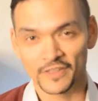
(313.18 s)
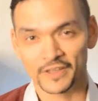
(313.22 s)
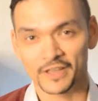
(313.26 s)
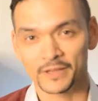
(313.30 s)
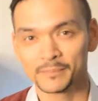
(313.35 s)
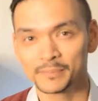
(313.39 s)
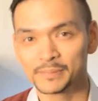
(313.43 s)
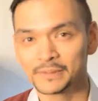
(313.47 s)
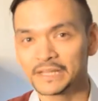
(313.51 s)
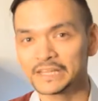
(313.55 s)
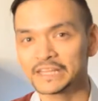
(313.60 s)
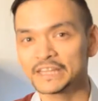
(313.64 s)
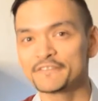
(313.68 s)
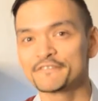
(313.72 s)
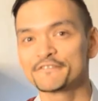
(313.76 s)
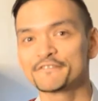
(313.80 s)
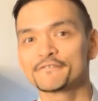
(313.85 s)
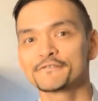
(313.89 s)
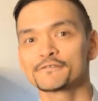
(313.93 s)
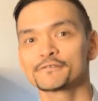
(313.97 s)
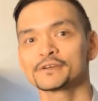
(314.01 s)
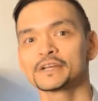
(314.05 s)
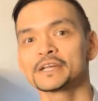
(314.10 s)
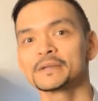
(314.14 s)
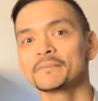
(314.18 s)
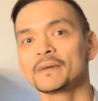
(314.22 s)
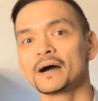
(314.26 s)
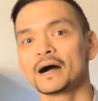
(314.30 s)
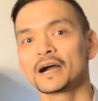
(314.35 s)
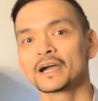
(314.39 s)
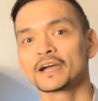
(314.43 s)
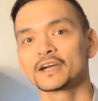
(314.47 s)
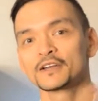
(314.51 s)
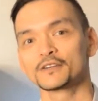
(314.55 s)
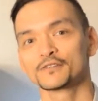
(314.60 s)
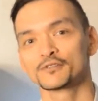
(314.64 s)
completely free
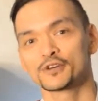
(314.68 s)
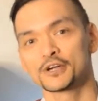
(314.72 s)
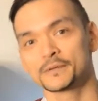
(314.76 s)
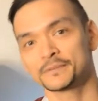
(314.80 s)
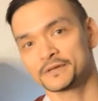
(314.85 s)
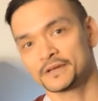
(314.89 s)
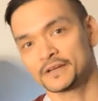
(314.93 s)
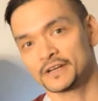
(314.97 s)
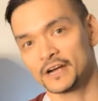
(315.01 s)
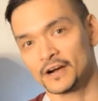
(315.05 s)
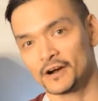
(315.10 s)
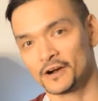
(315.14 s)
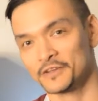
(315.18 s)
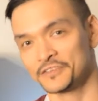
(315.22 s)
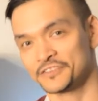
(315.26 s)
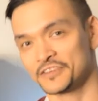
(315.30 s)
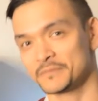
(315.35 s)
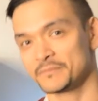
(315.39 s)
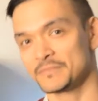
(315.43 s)
market of cryptocurrency